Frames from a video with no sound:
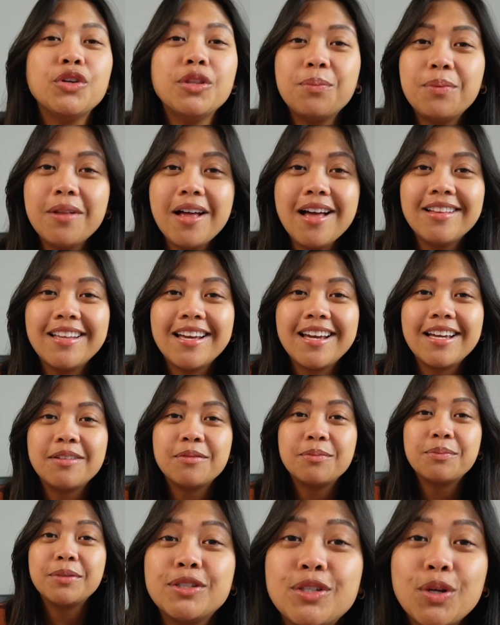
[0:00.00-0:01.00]

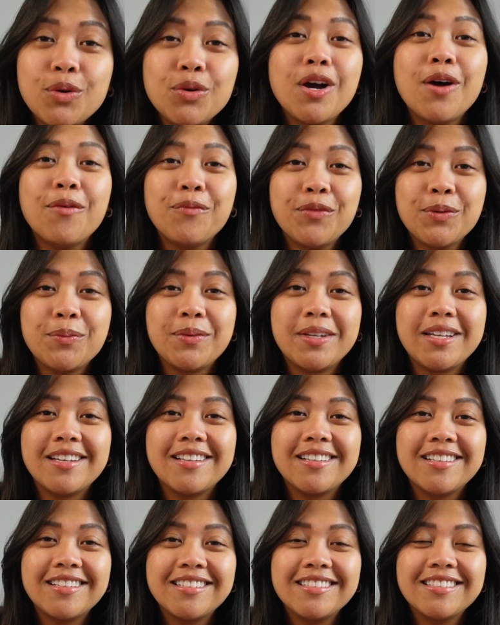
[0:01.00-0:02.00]
plotline, but don't come for
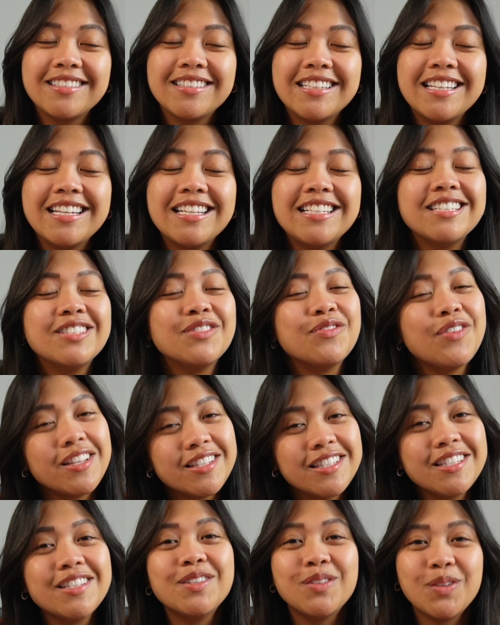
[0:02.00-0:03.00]
me. It just
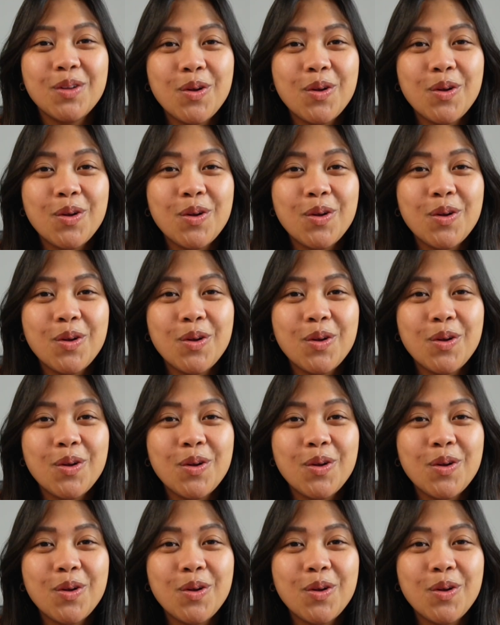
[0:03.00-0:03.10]
felt a little